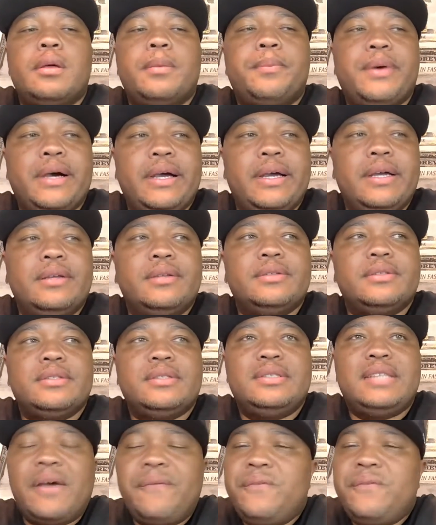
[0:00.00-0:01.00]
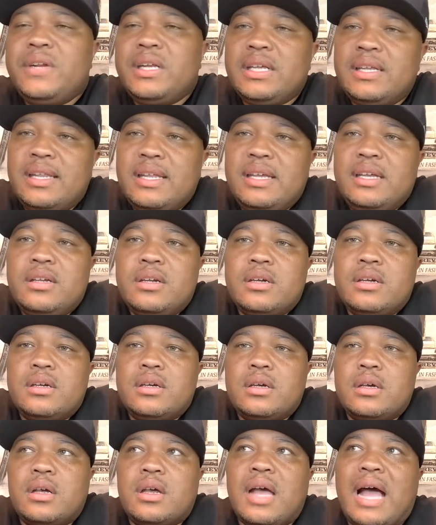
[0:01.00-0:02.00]
But definitely,
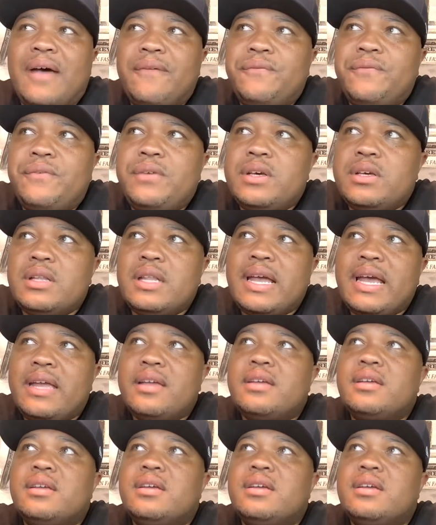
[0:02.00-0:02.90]
I feel like